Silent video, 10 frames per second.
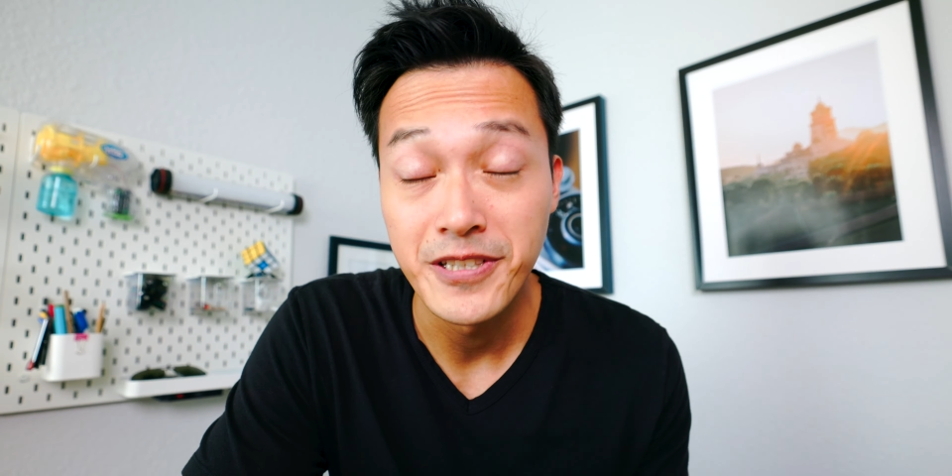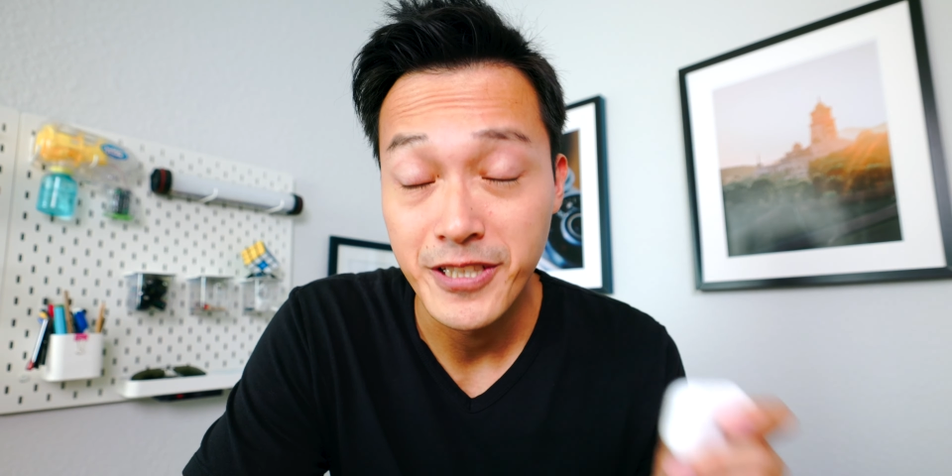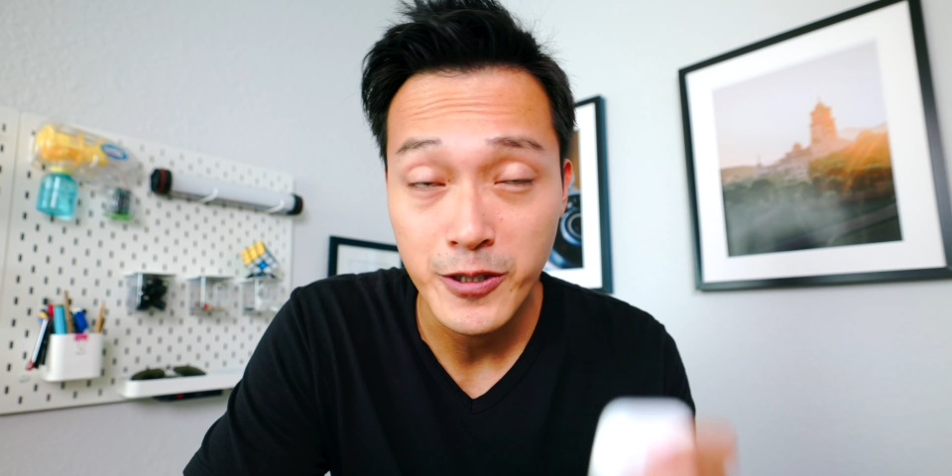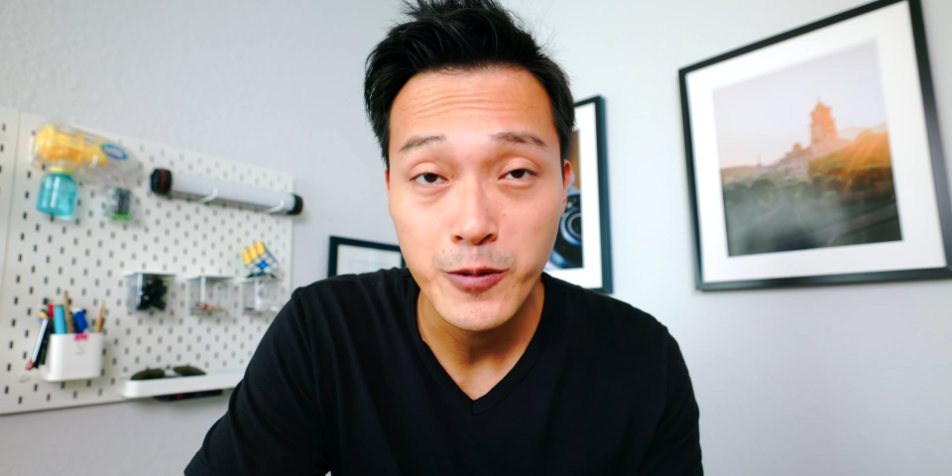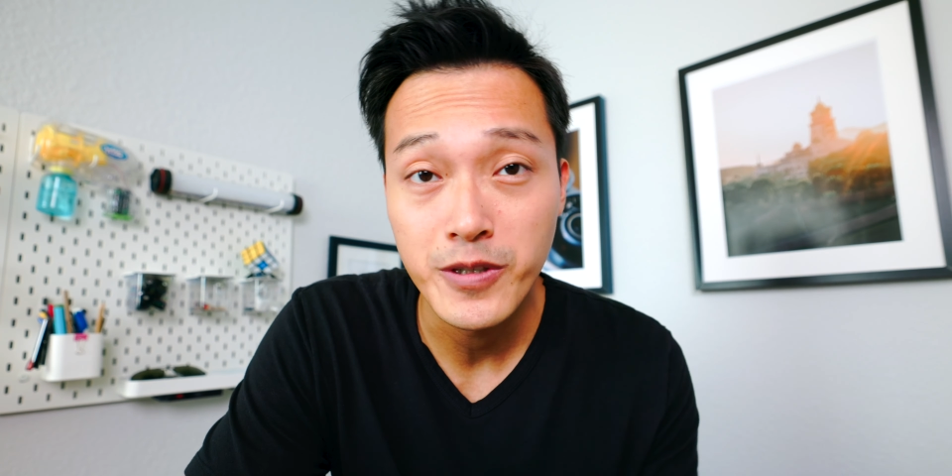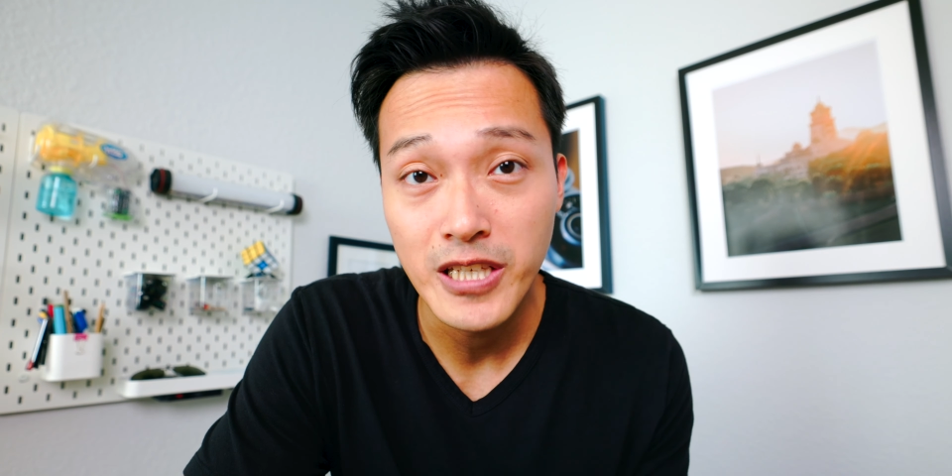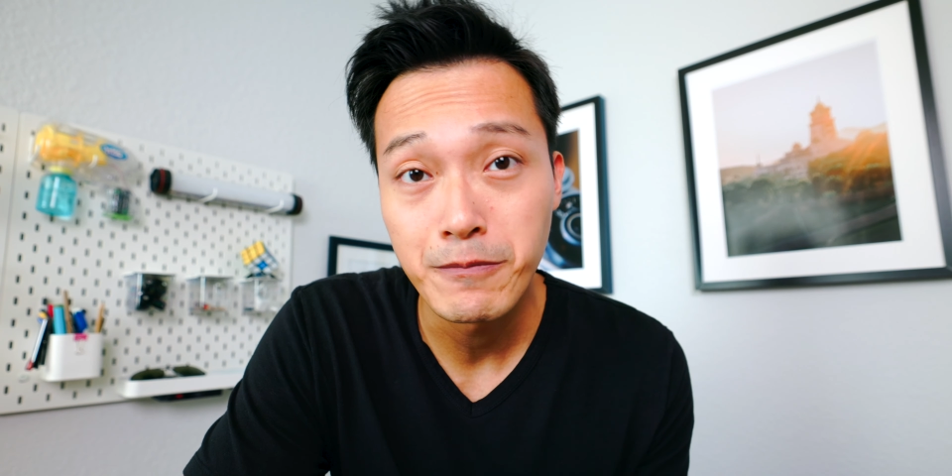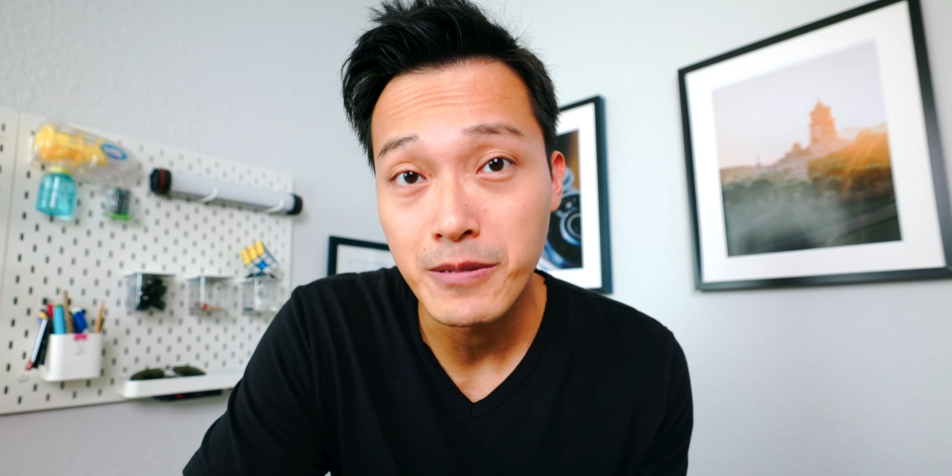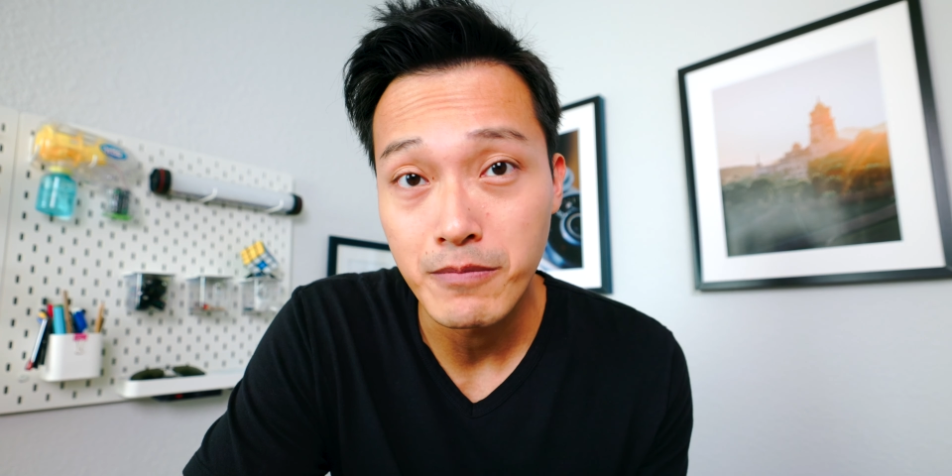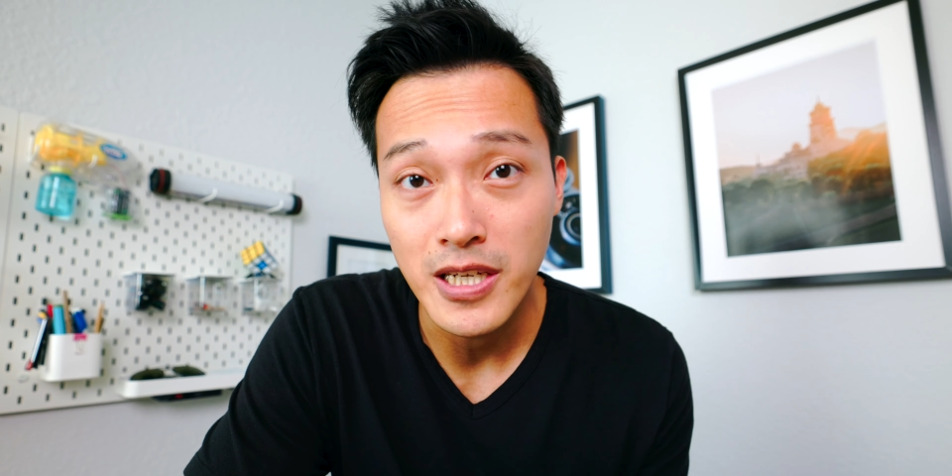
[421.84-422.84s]
but do
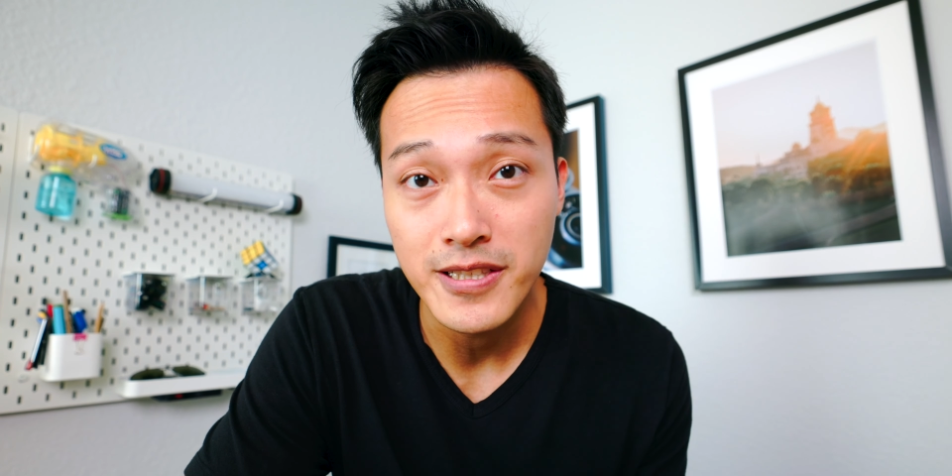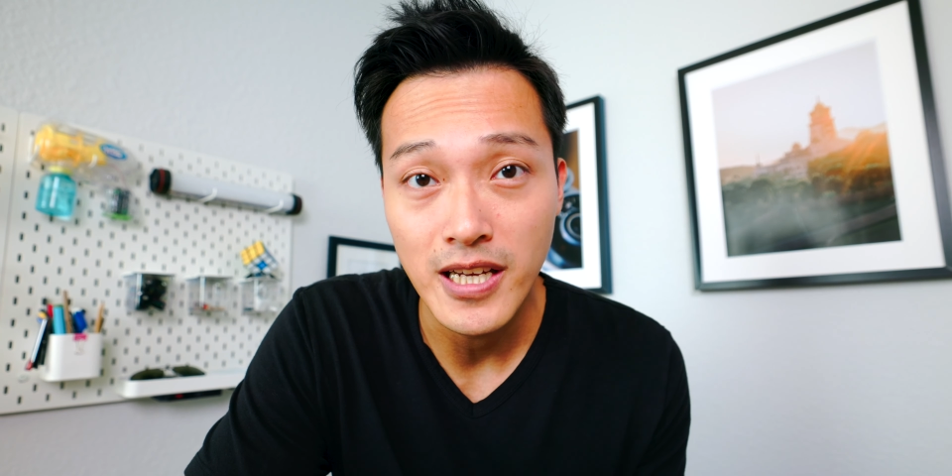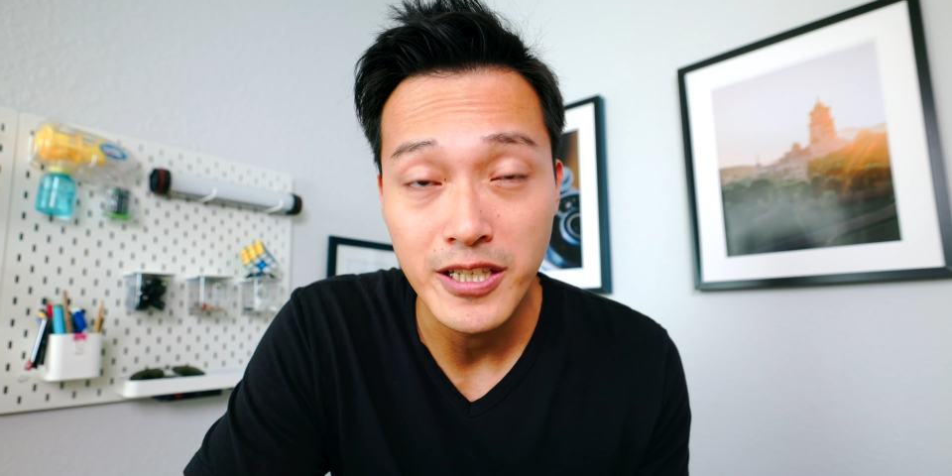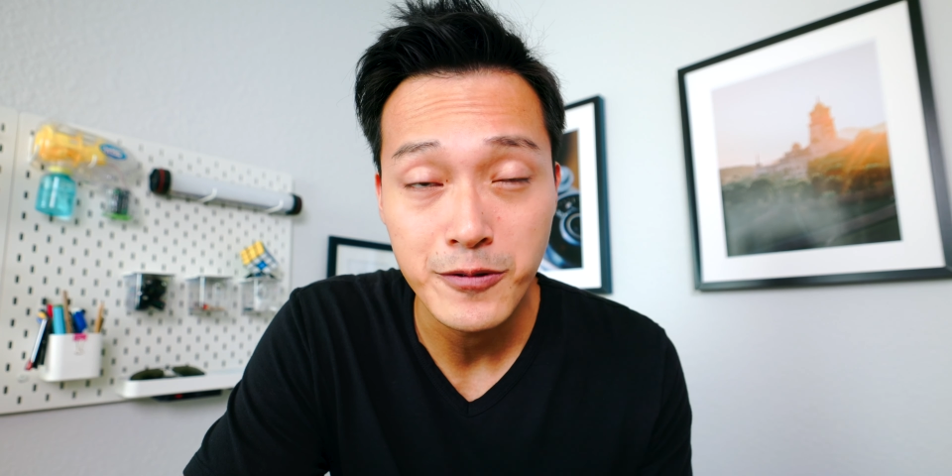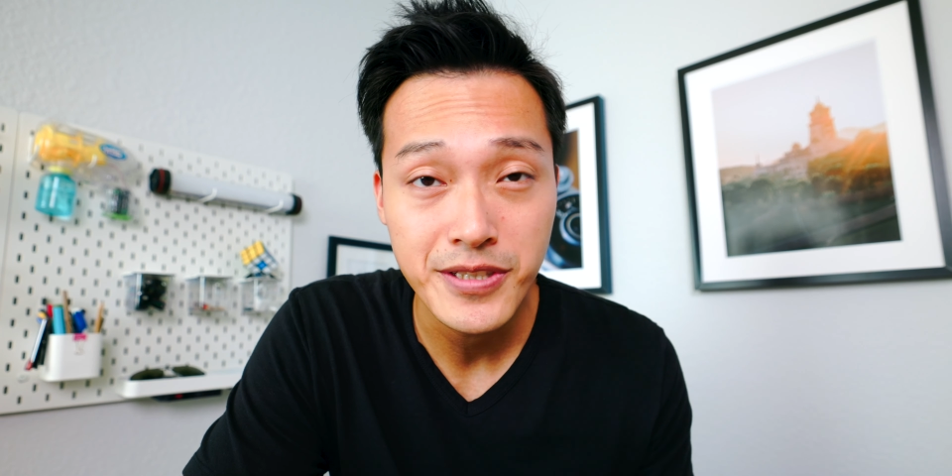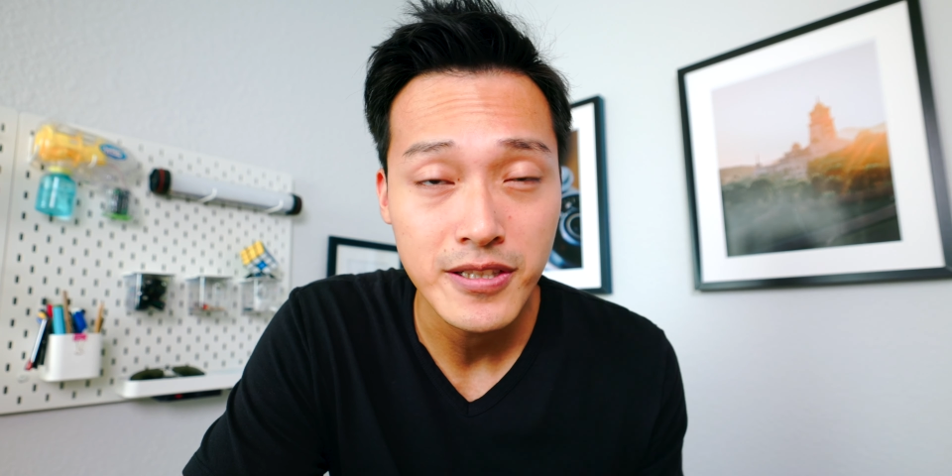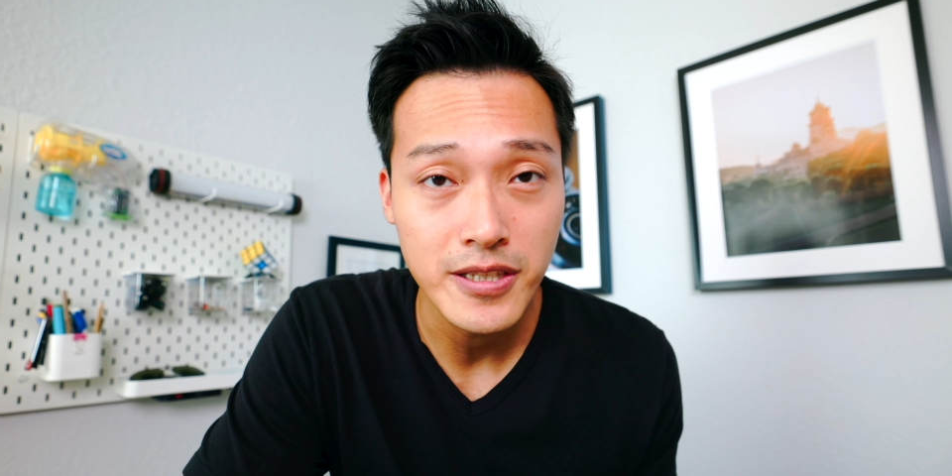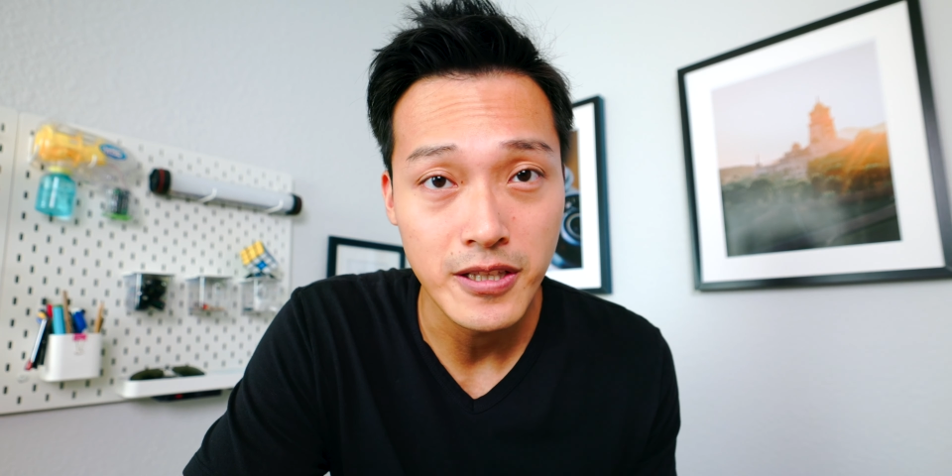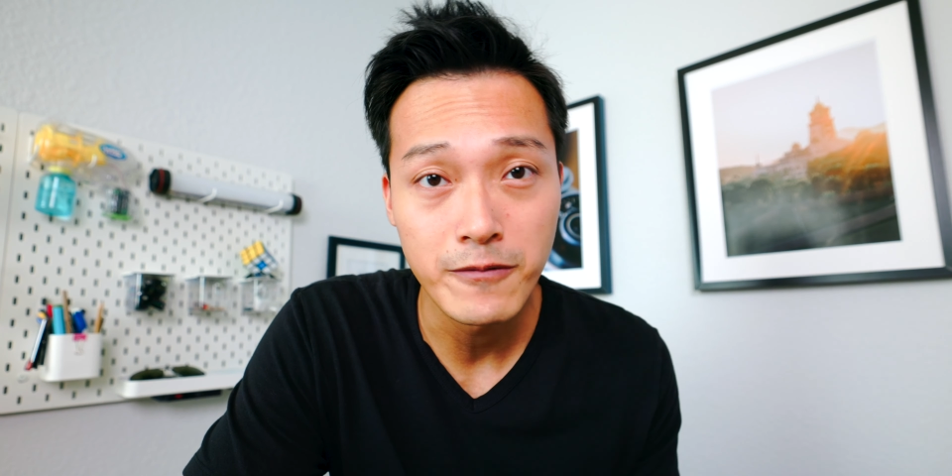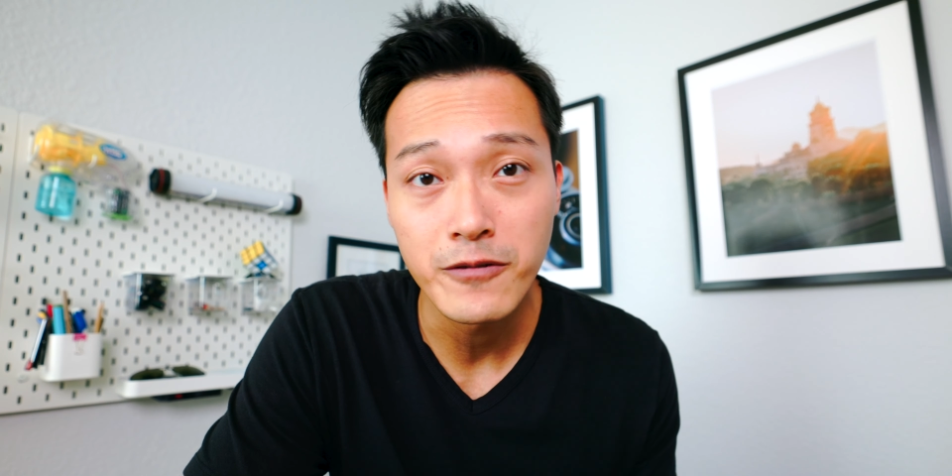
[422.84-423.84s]
keep in mind that
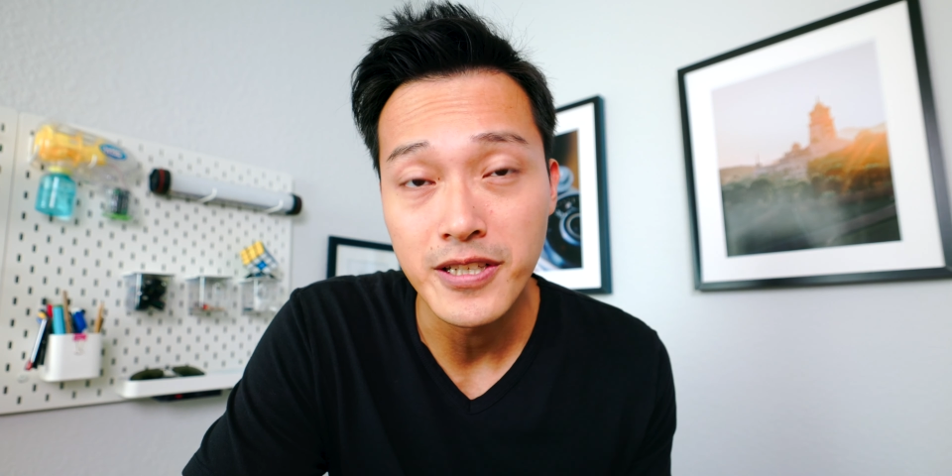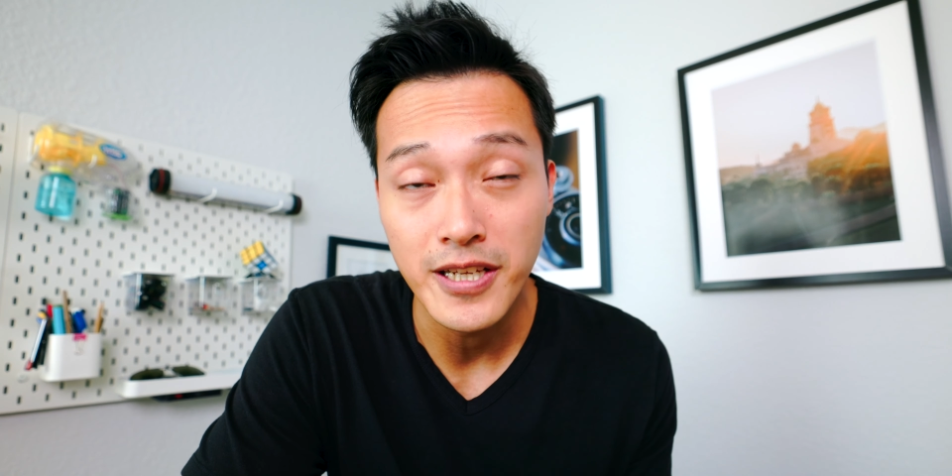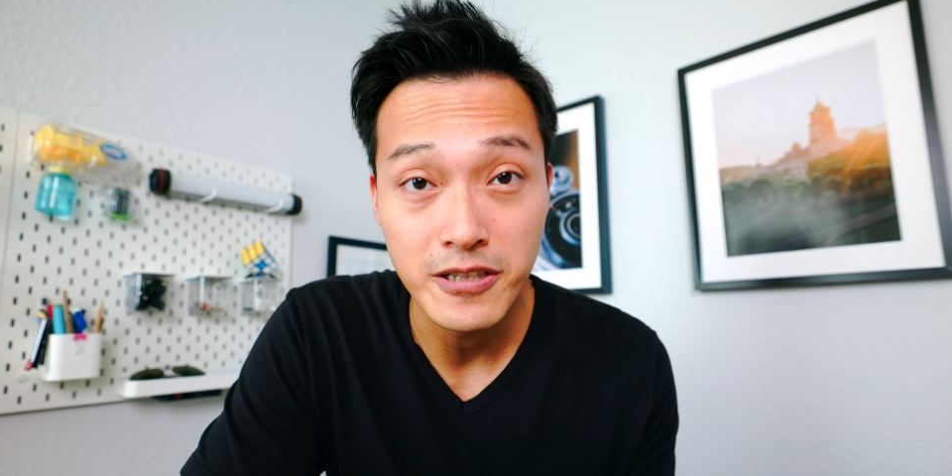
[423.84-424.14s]
using different